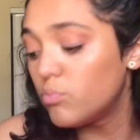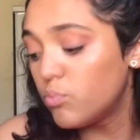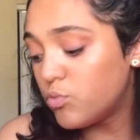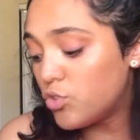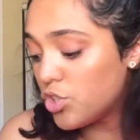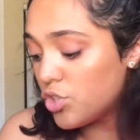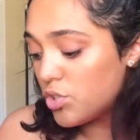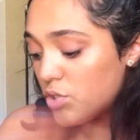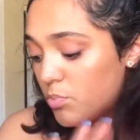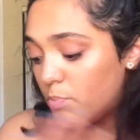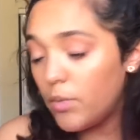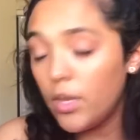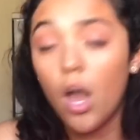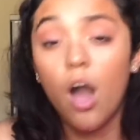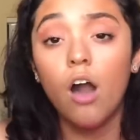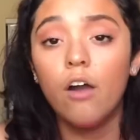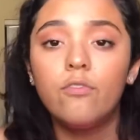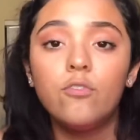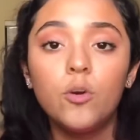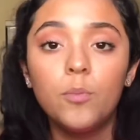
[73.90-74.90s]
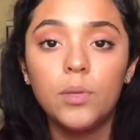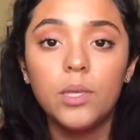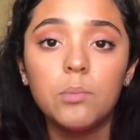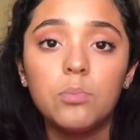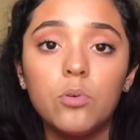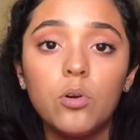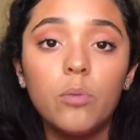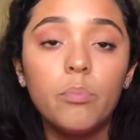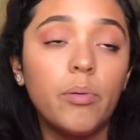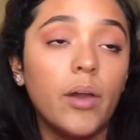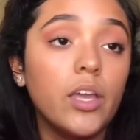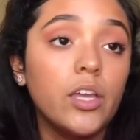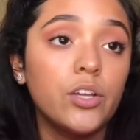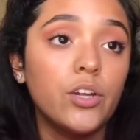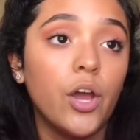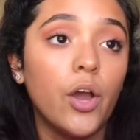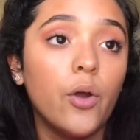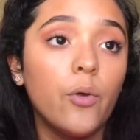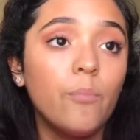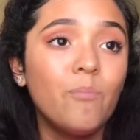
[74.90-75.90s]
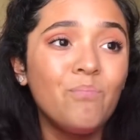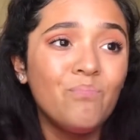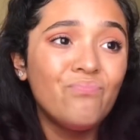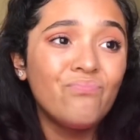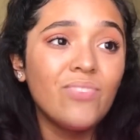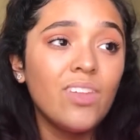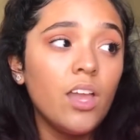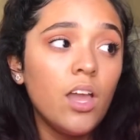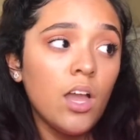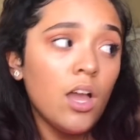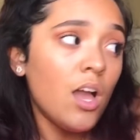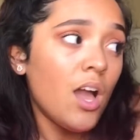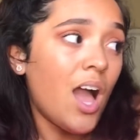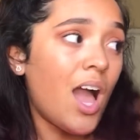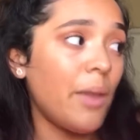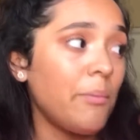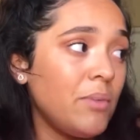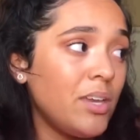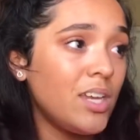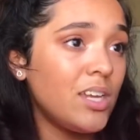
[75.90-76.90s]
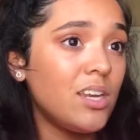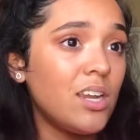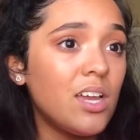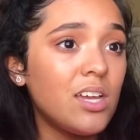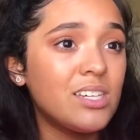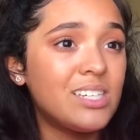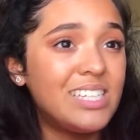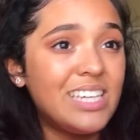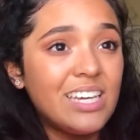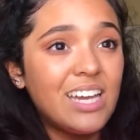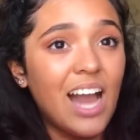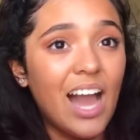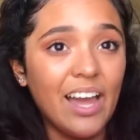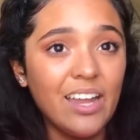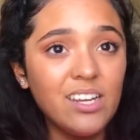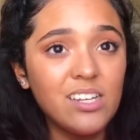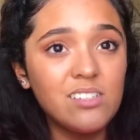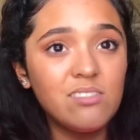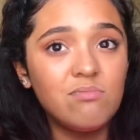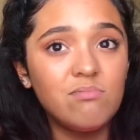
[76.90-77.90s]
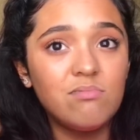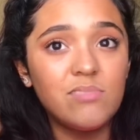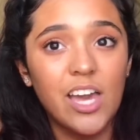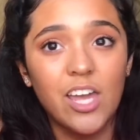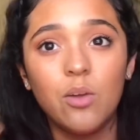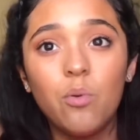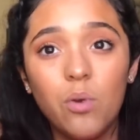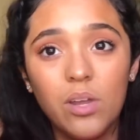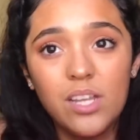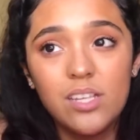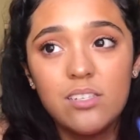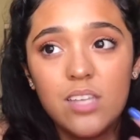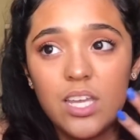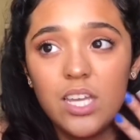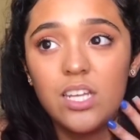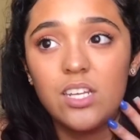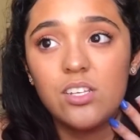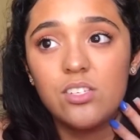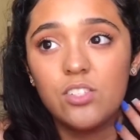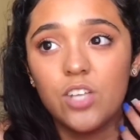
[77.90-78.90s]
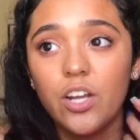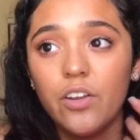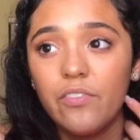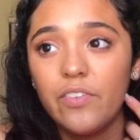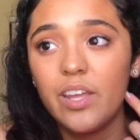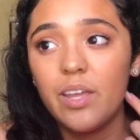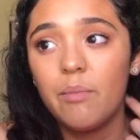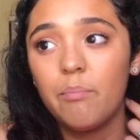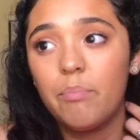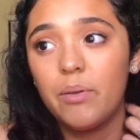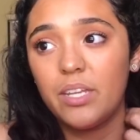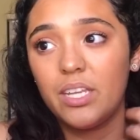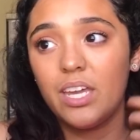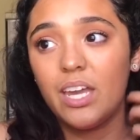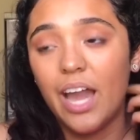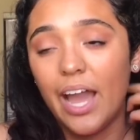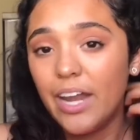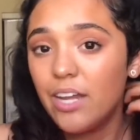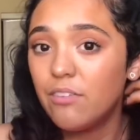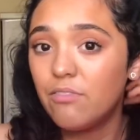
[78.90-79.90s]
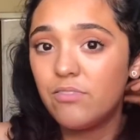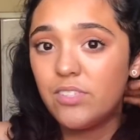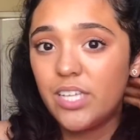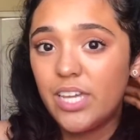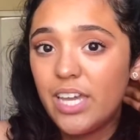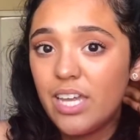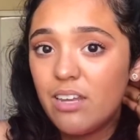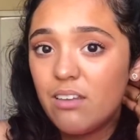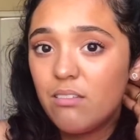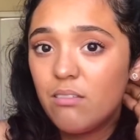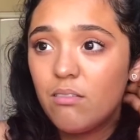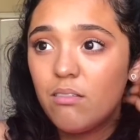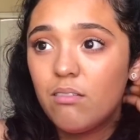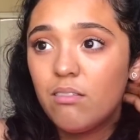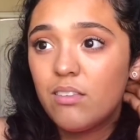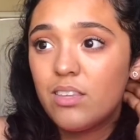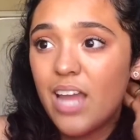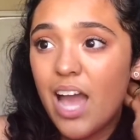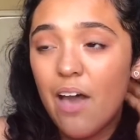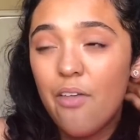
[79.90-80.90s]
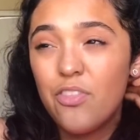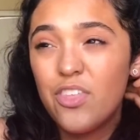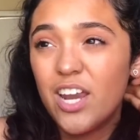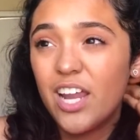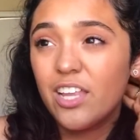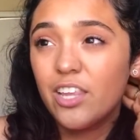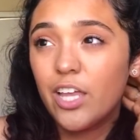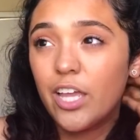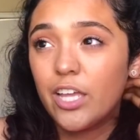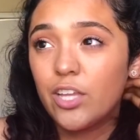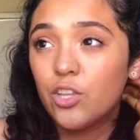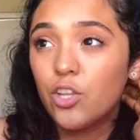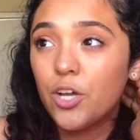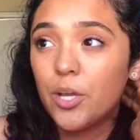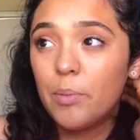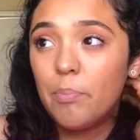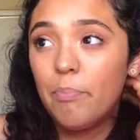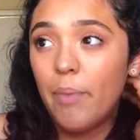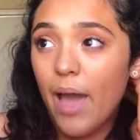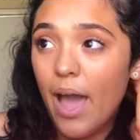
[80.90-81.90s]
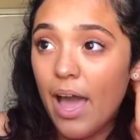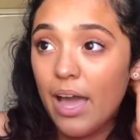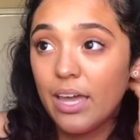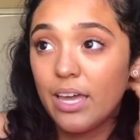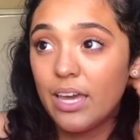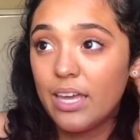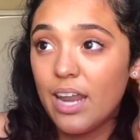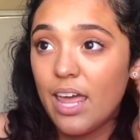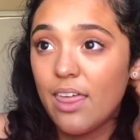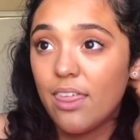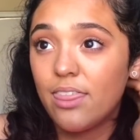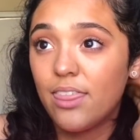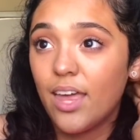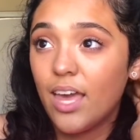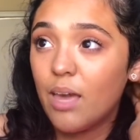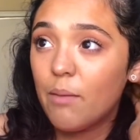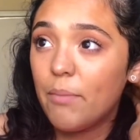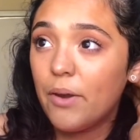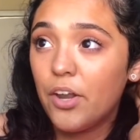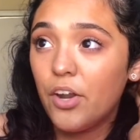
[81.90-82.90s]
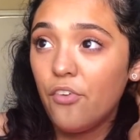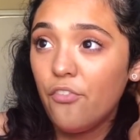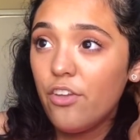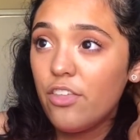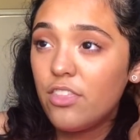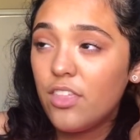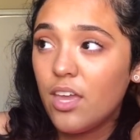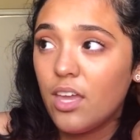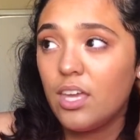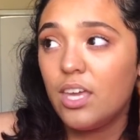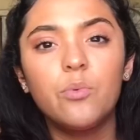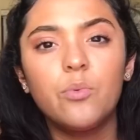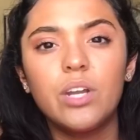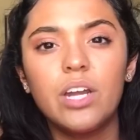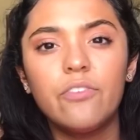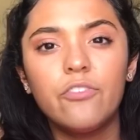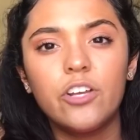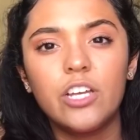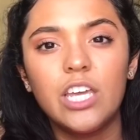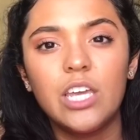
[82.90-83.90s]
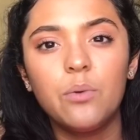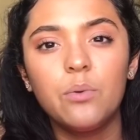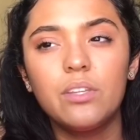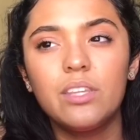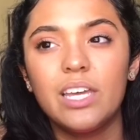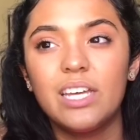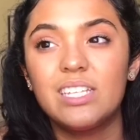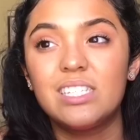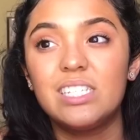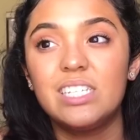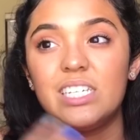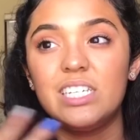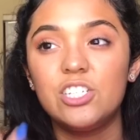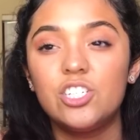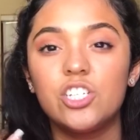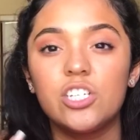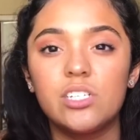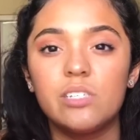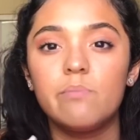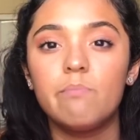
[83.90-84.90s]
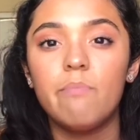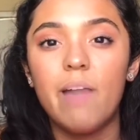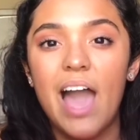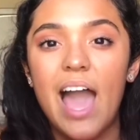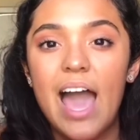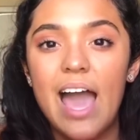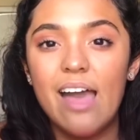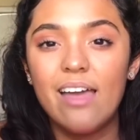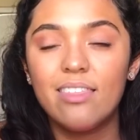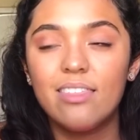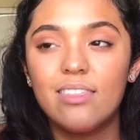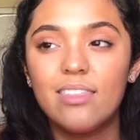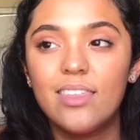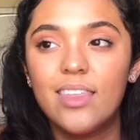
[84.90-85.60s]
just be awful people, but you know, I mean, he kind of, I don't want to say he deserved it, but he kind of did. Now that I like look back and I think about everything, whenever he would like teach us math,